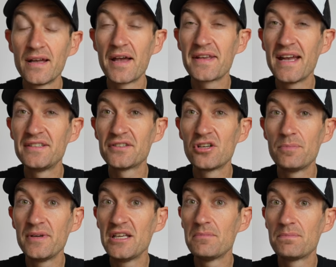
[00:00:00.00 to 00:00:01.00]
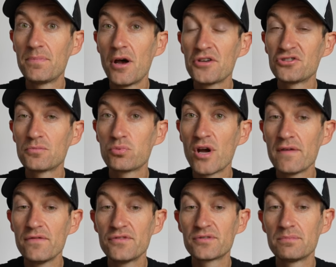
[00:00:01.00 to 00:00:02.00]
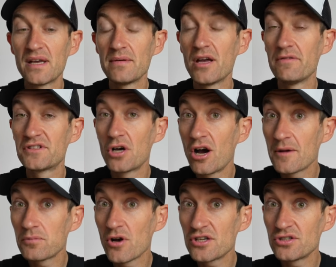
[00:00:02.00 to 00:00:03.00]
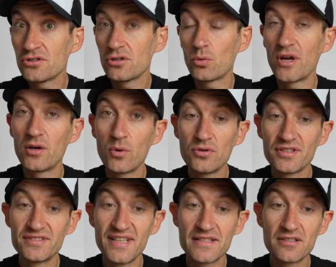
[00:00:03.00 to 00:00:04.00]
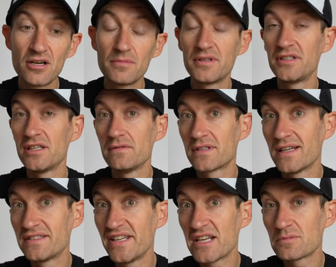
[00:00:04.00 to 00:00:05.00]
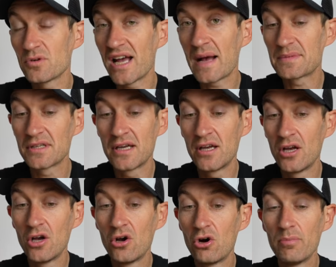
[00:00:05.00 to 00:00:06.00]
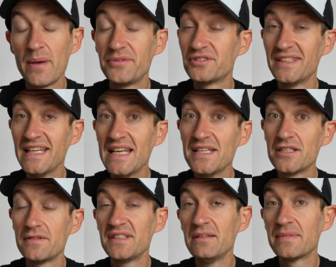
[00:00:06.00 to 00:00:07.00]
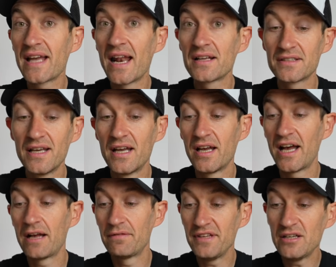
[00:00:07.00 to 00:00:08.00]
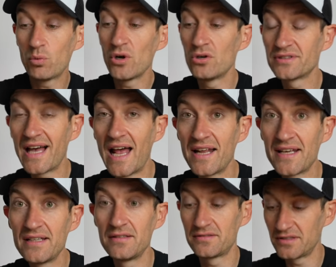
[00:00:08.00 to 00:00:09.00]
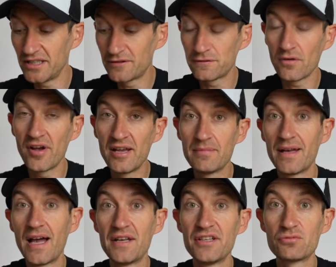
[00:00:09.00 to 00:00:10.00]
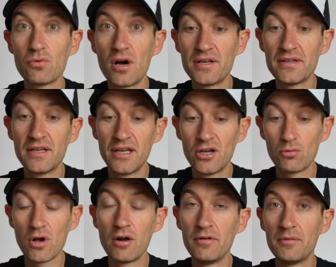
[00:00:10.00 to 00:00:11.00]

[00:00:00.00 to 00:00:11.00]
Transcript: I guess it could be personal preference, maybe over tire pressure, the way the wheels are set up, different cassettes perhaps, or maybe it's just easier team mechanics have these wheels allocated to this frame and this rider rather